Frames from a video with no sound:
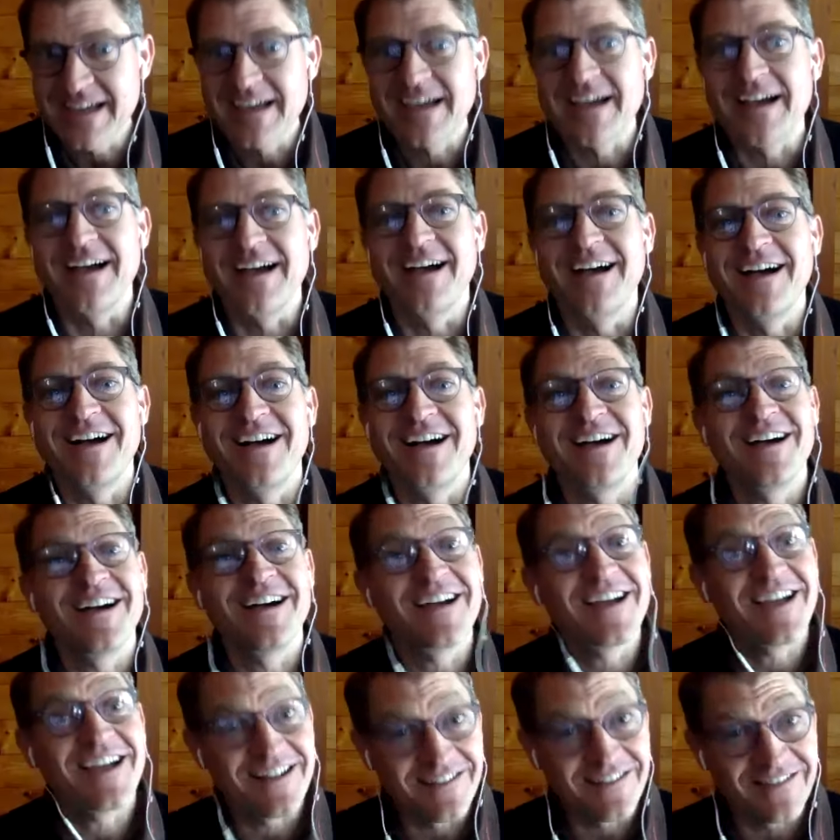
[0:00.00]

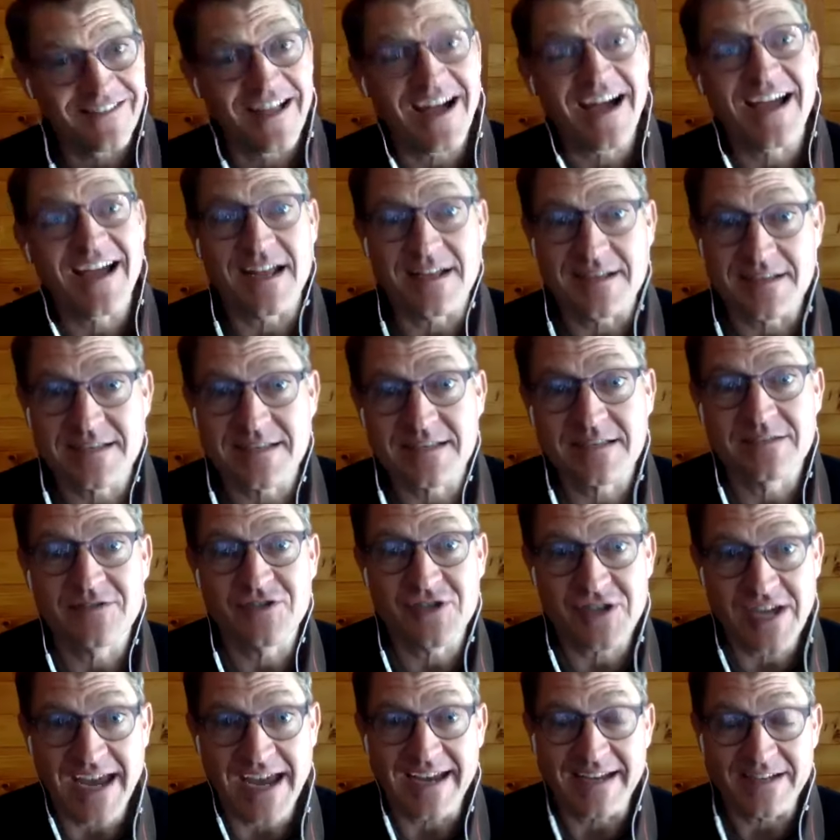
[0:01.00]
And a lot has
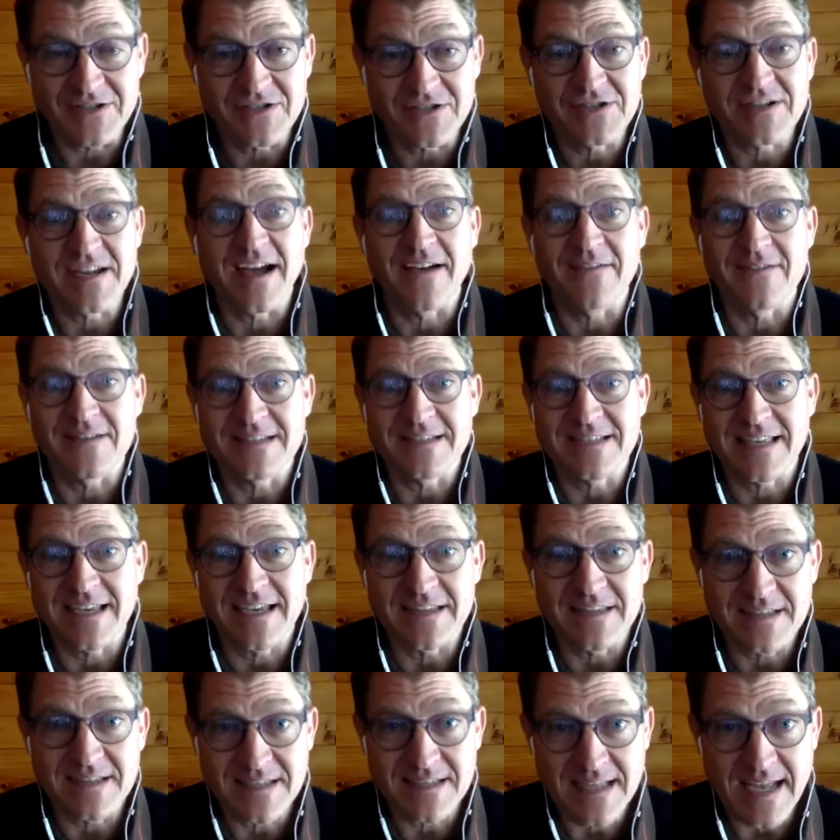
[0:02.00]
changed, obviously, in
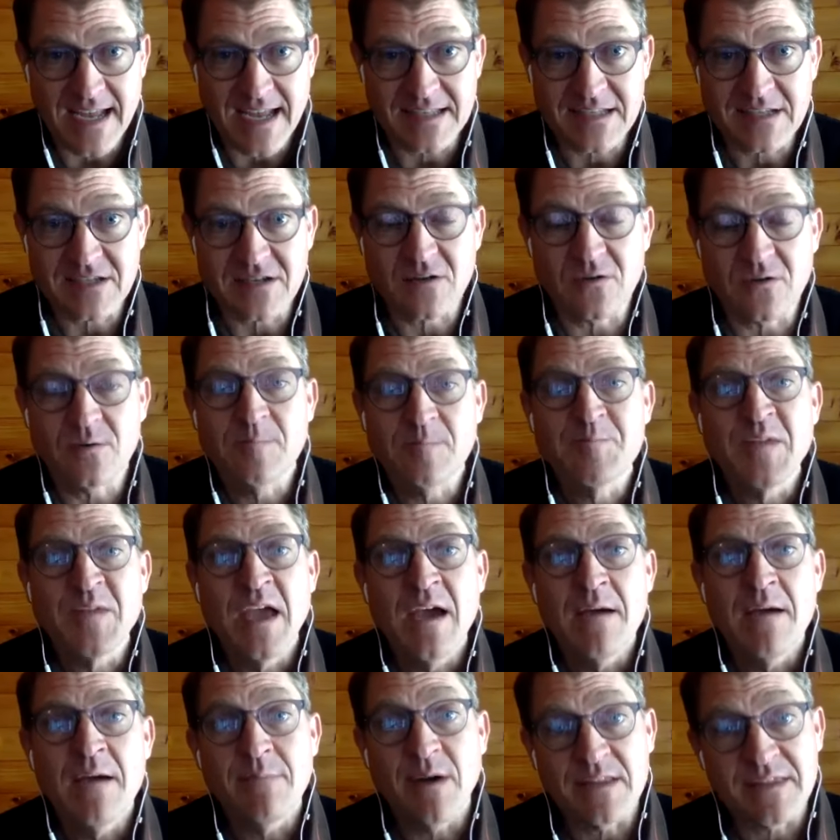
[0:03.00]
the state. So,
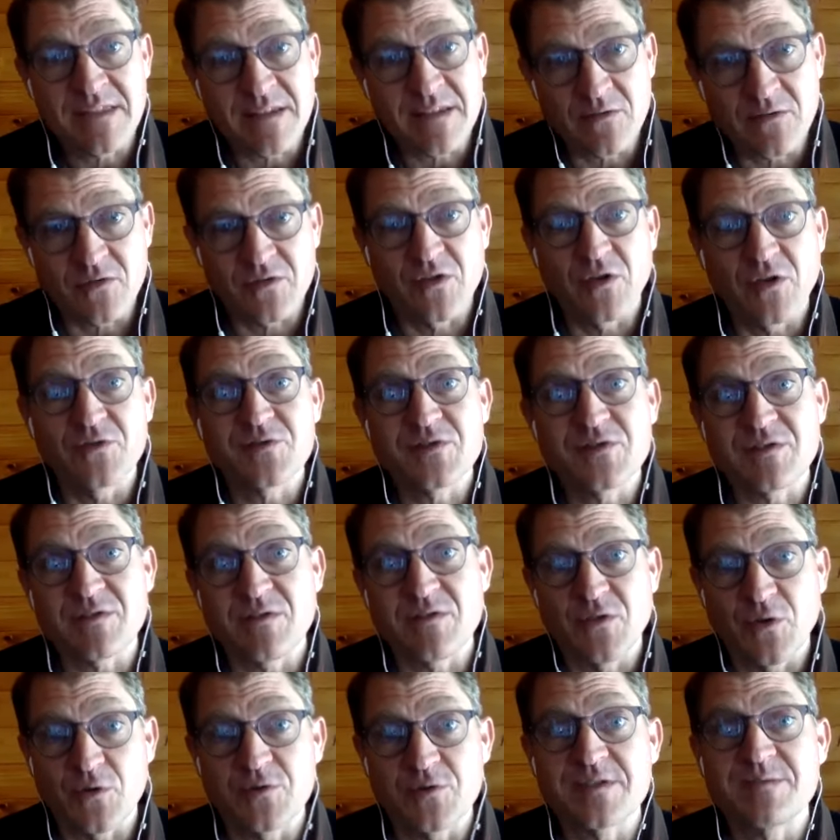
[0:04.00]
but
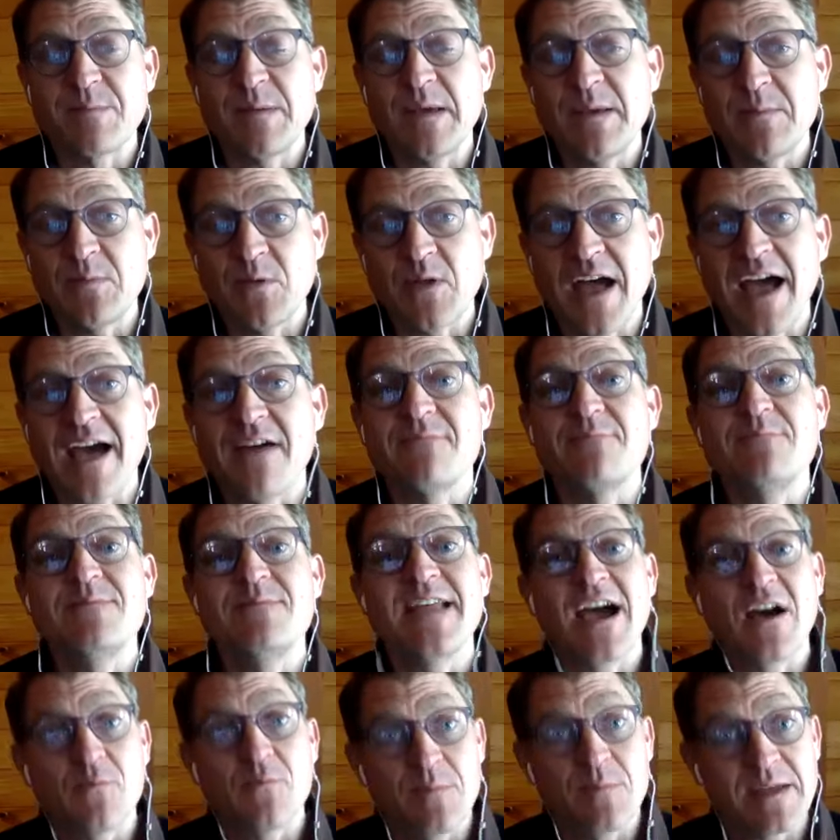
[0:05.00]
those people have
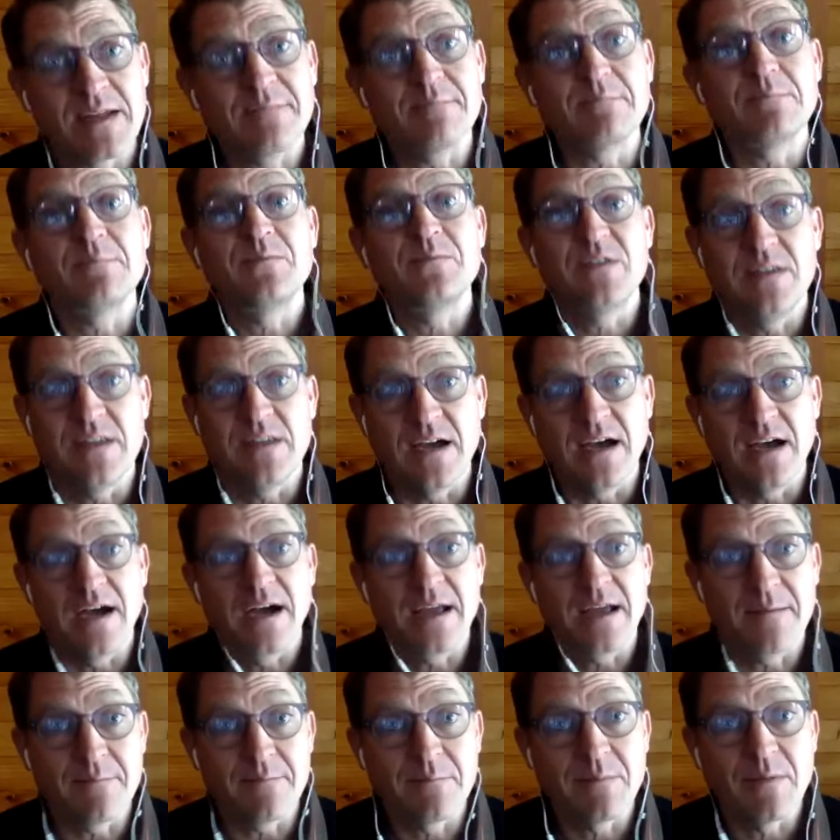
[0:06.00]
now been
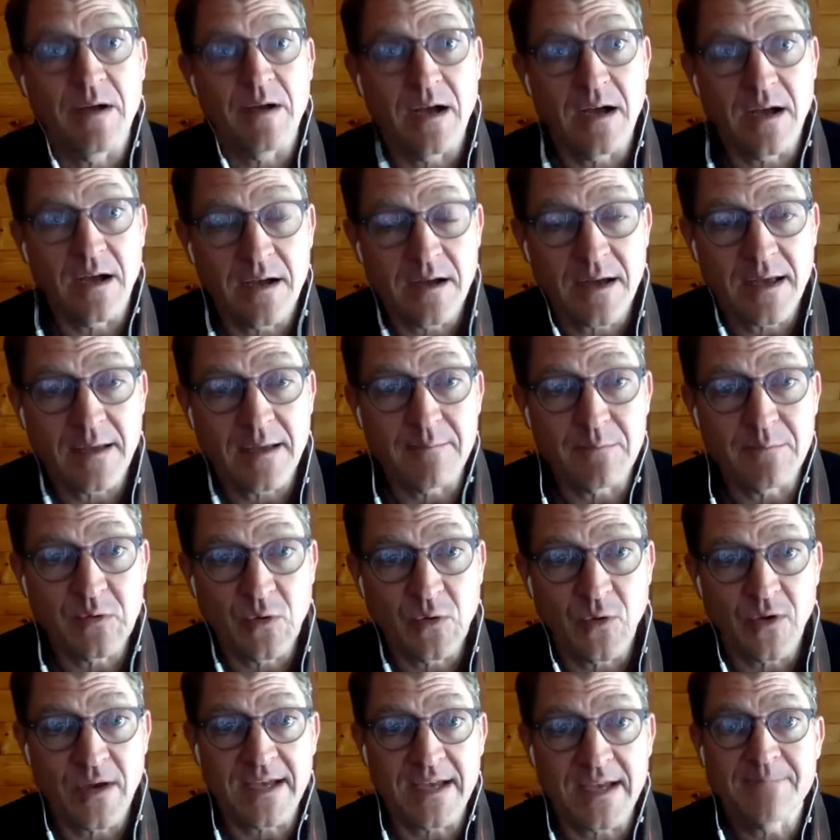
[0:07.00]

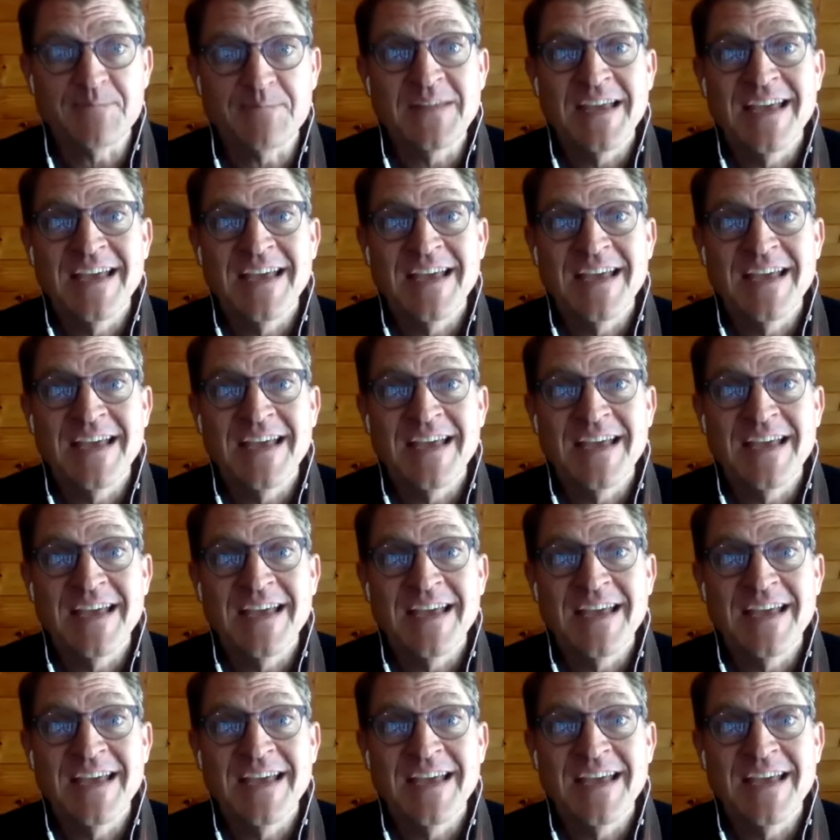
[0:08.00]
employed.